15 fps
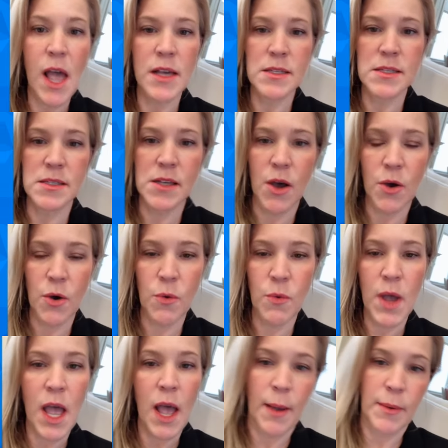So,
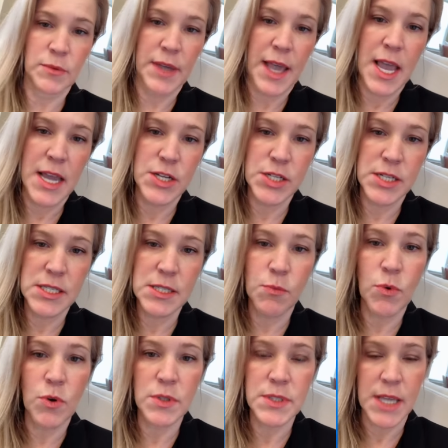agents
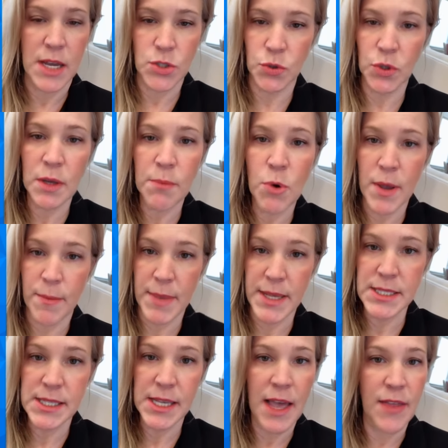will schedule
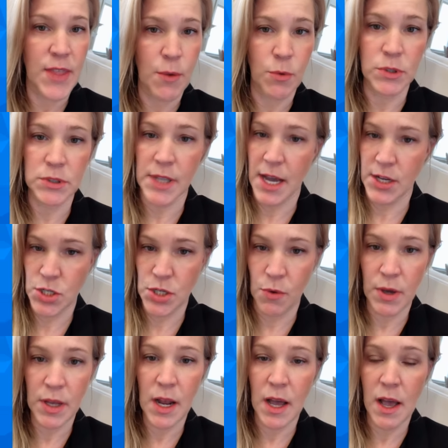appointments and they will not show
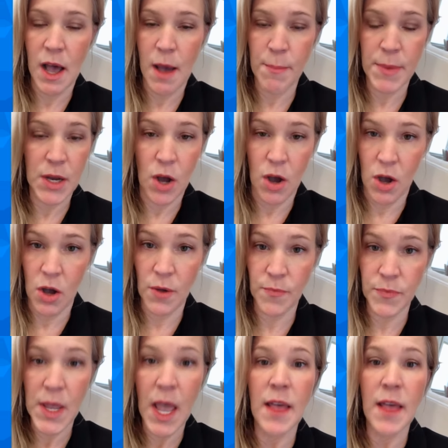it up at all.